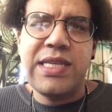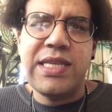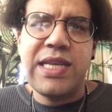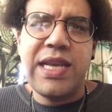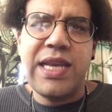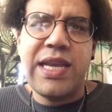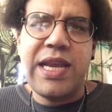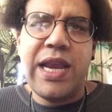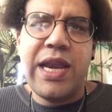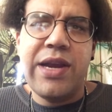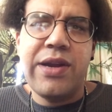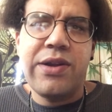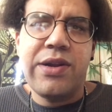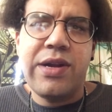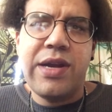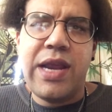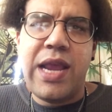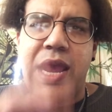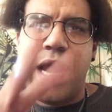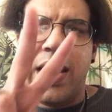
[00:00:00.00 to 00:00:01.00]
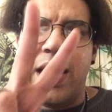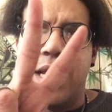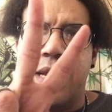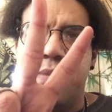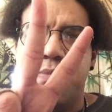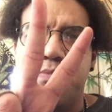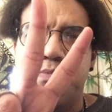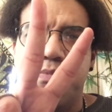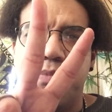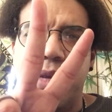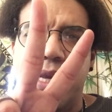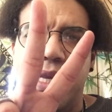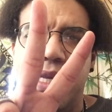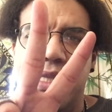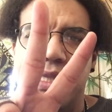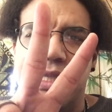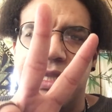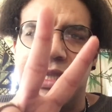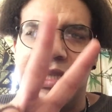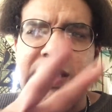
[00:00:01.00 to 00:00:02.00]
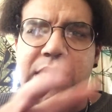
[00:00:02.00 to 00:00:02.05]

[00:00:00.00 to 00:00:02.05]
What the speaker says: Take care, and peace.